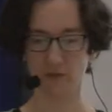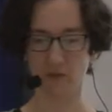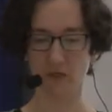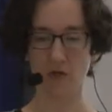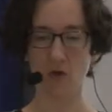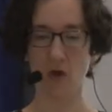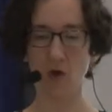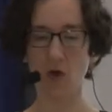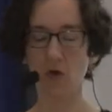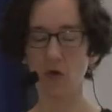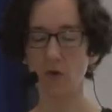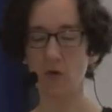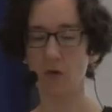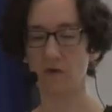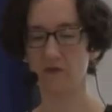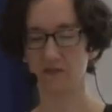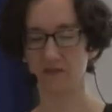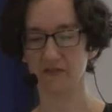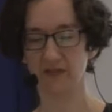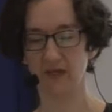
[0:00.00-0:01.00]
know
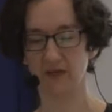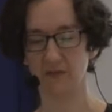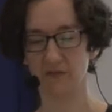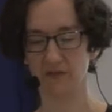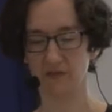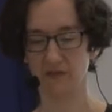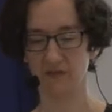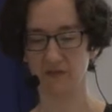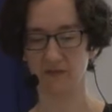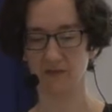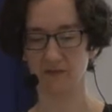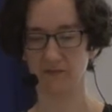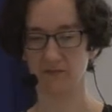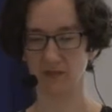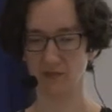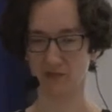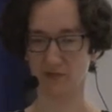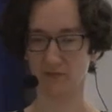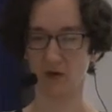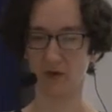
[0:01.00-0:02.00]
this Gaussian
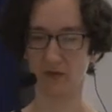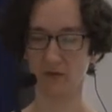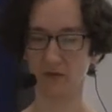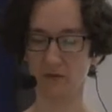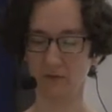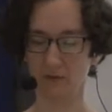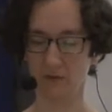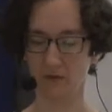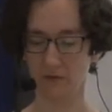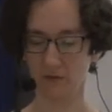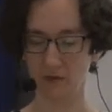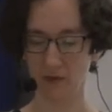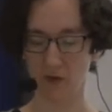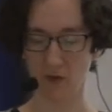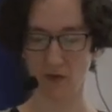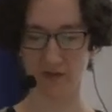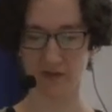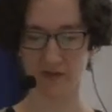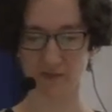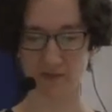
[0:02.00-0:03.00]
mixture model. We know
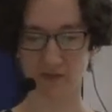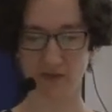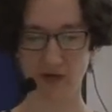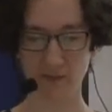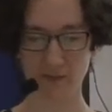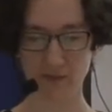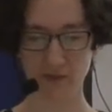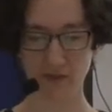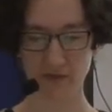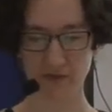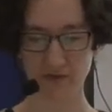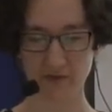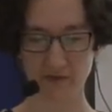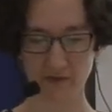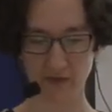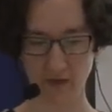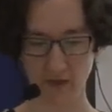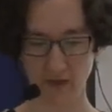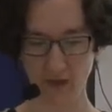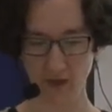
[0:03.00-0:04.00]
all its parameters.
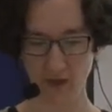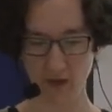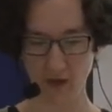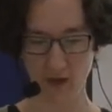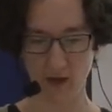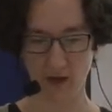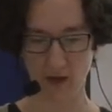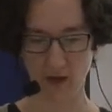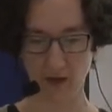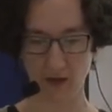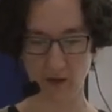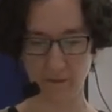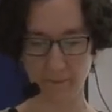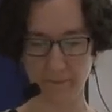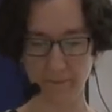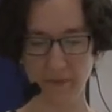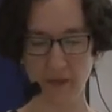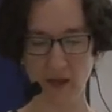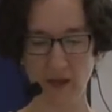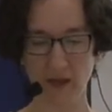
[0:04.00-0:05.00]

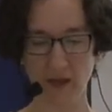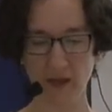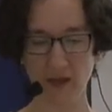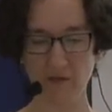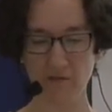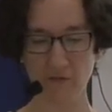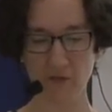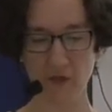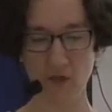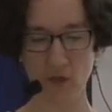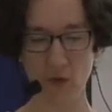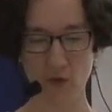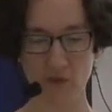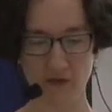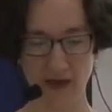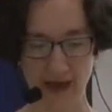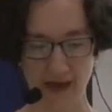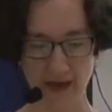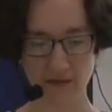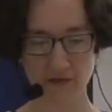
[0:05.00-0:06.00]
If we know
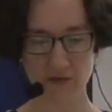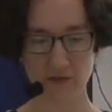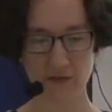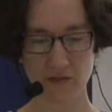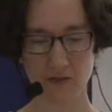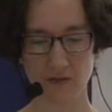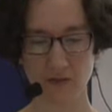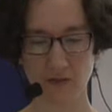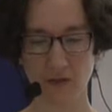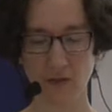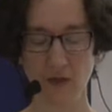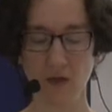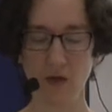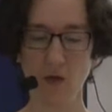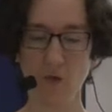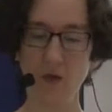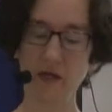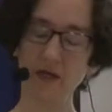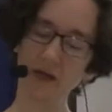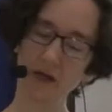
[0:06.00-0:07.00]
that,
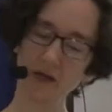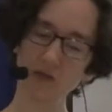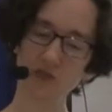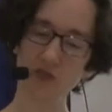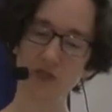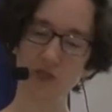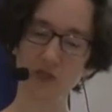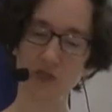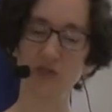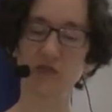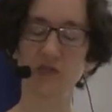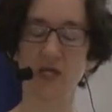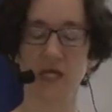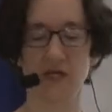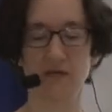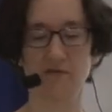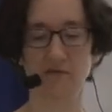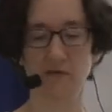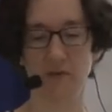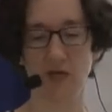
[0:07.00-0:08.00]
we can actually use that
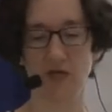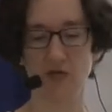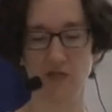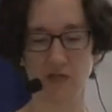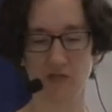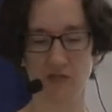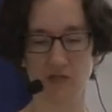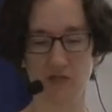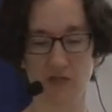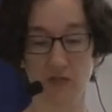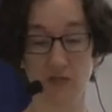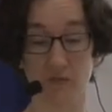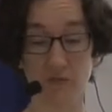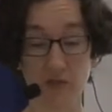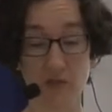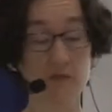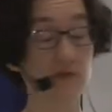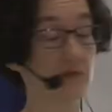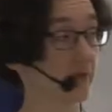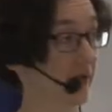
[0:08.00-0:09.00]
information to
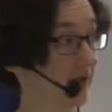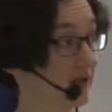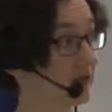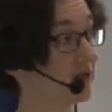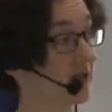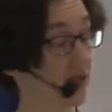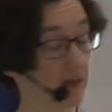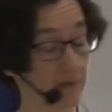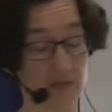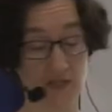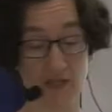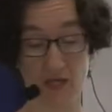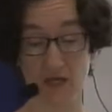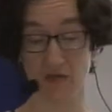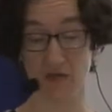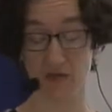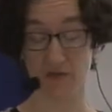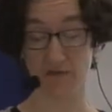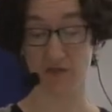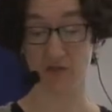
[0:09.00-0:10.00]
compute the best
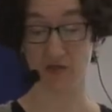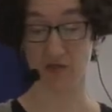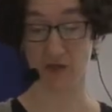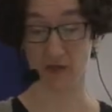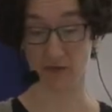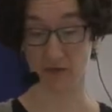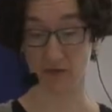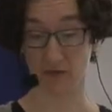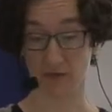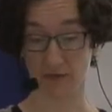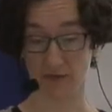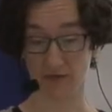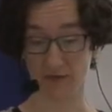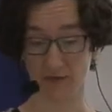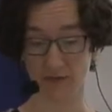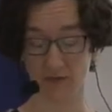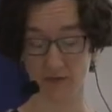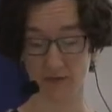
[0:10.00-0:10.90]
segmentation of each utterance,